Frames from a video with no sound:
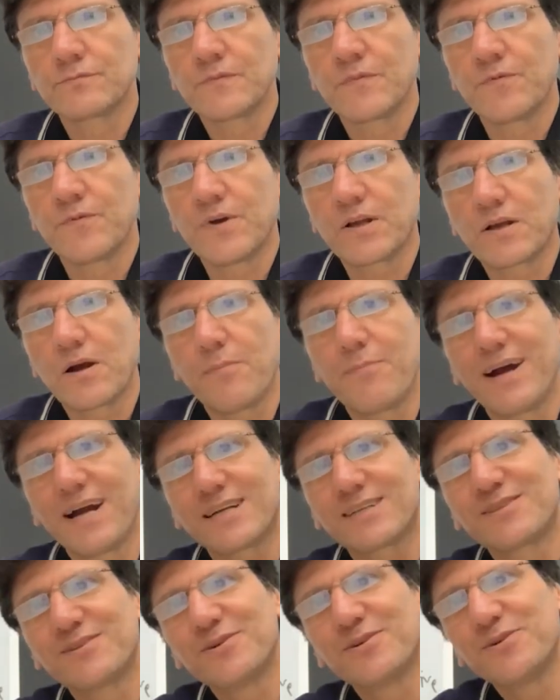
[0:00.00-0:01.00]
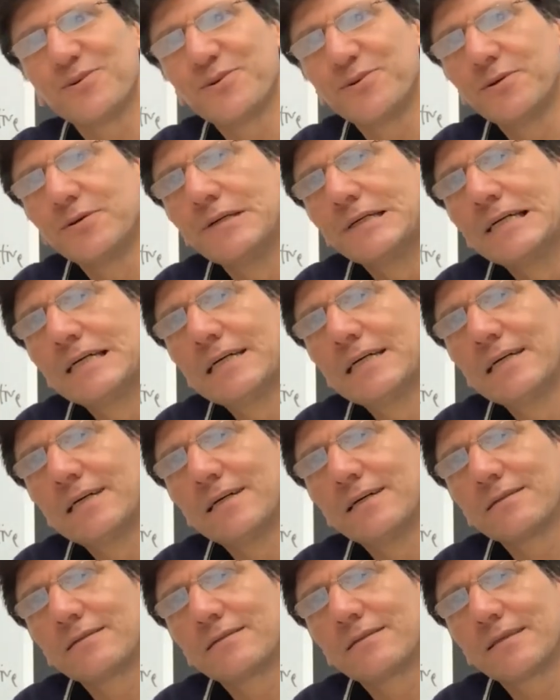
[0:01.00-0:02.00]
Welcome back to
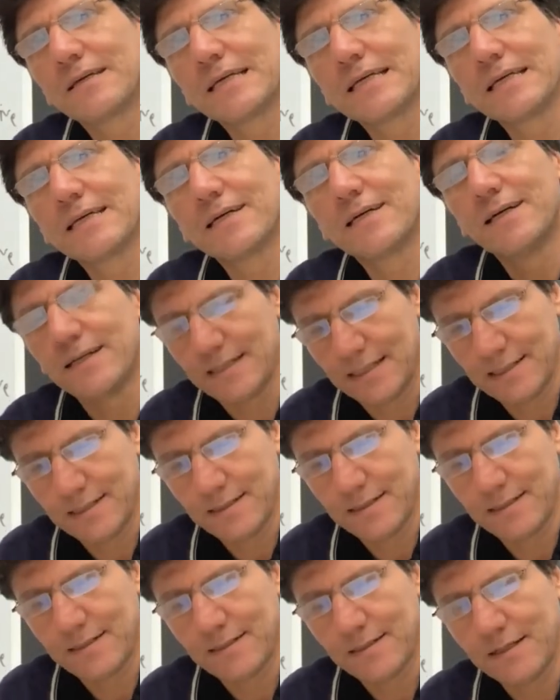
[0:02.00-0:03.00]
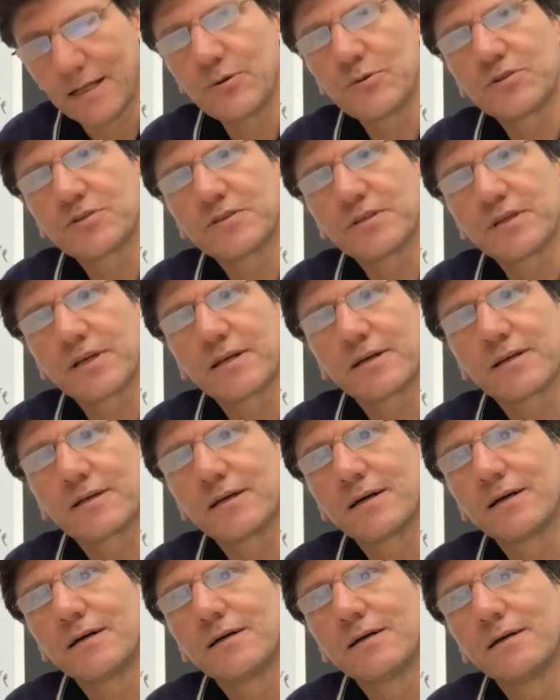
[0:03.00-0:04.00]
the linguistic
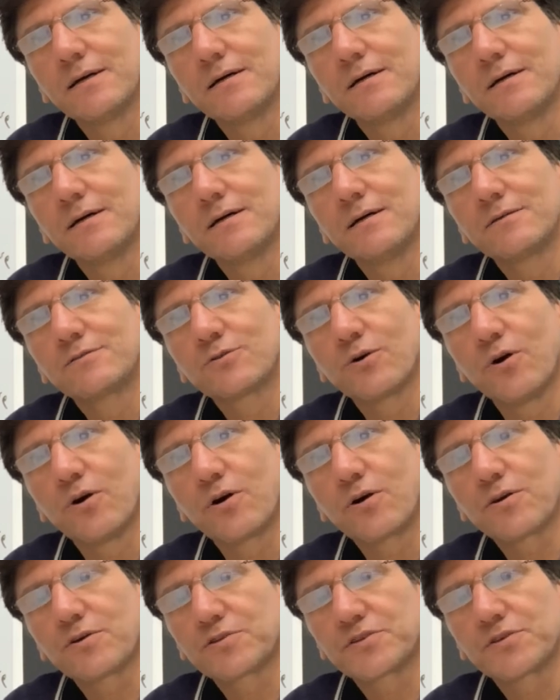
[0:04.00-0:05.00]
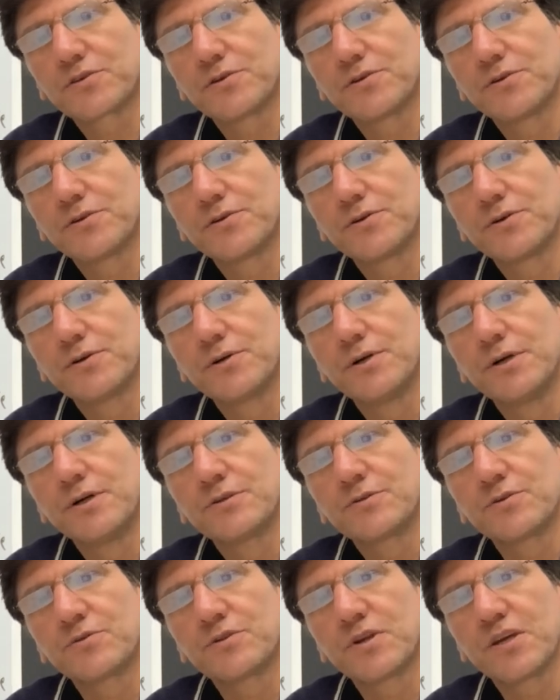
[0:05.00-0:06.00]
talks.
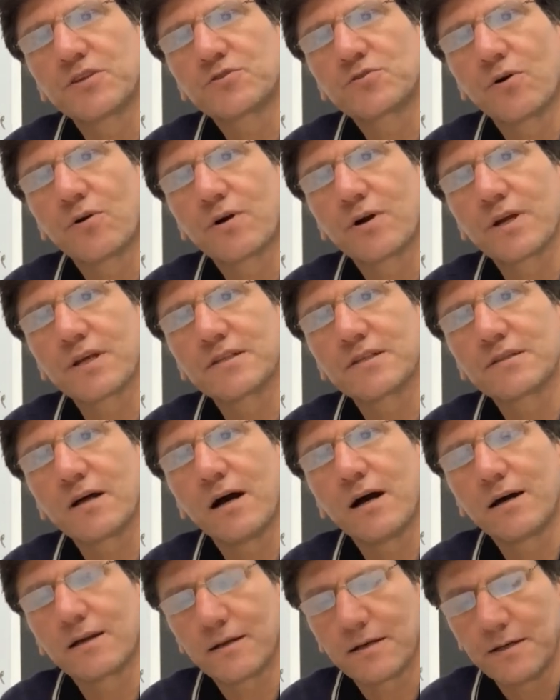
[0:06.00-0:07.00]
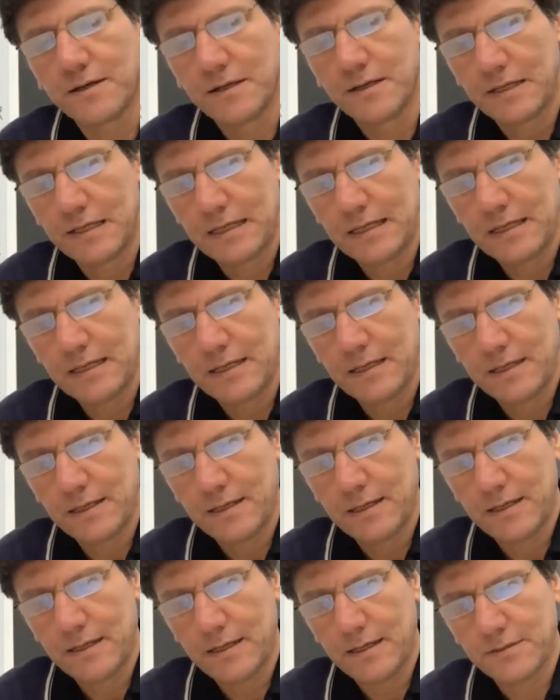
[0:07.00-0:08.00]
Today's talk is on
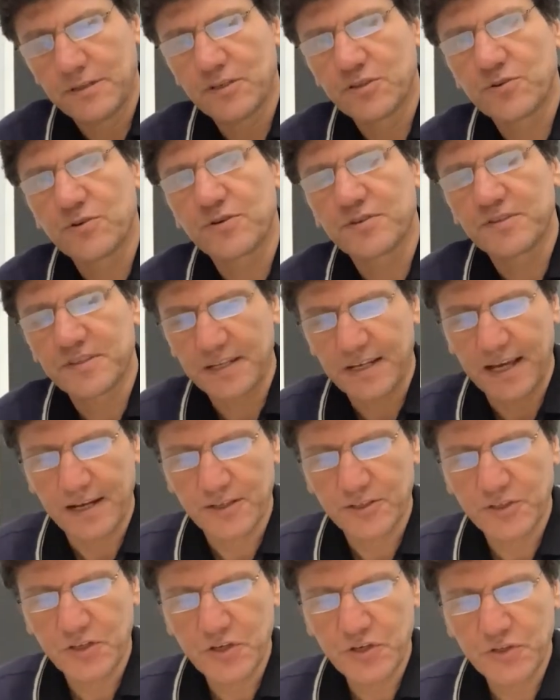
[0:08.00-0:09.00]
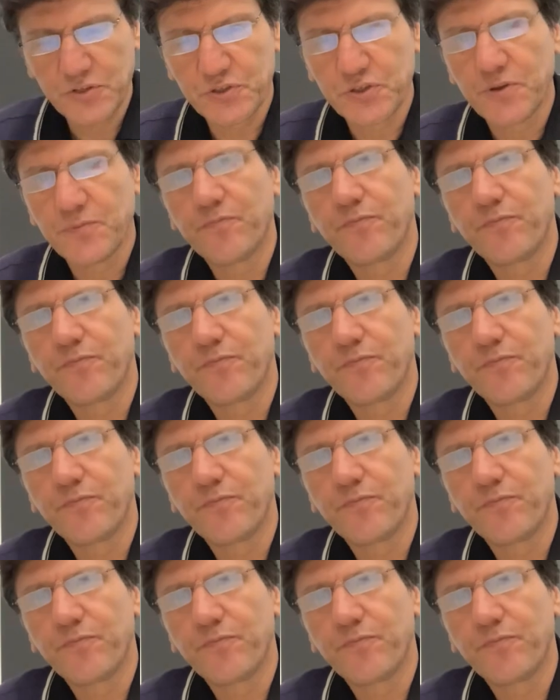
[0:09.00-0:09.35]
discourse analysis.